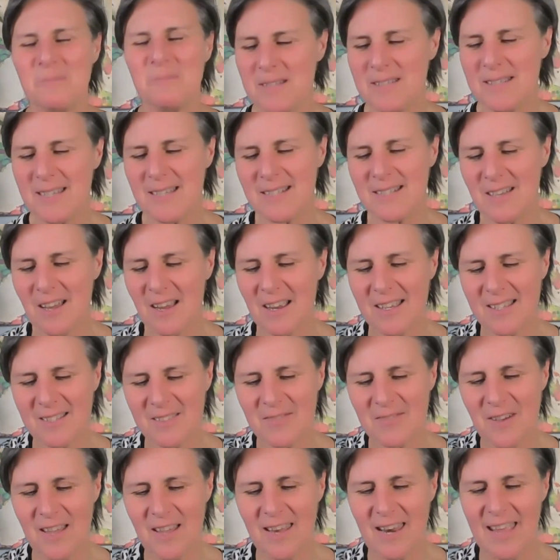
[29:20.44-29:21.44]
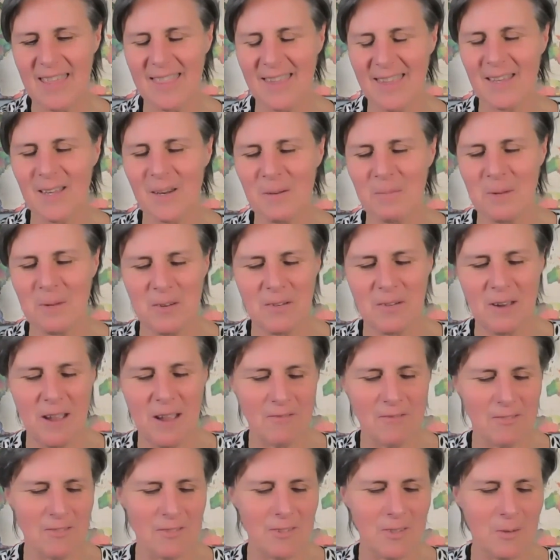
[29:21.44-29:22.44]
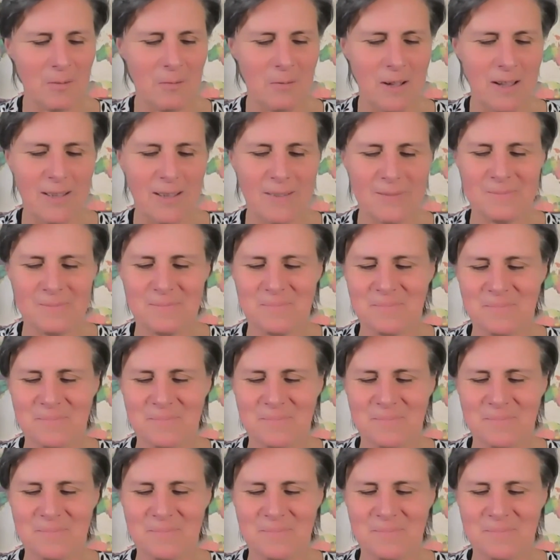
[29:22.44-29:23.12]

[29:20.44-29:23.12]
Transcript: but TikTok is fun. I think it'll be around for a little while.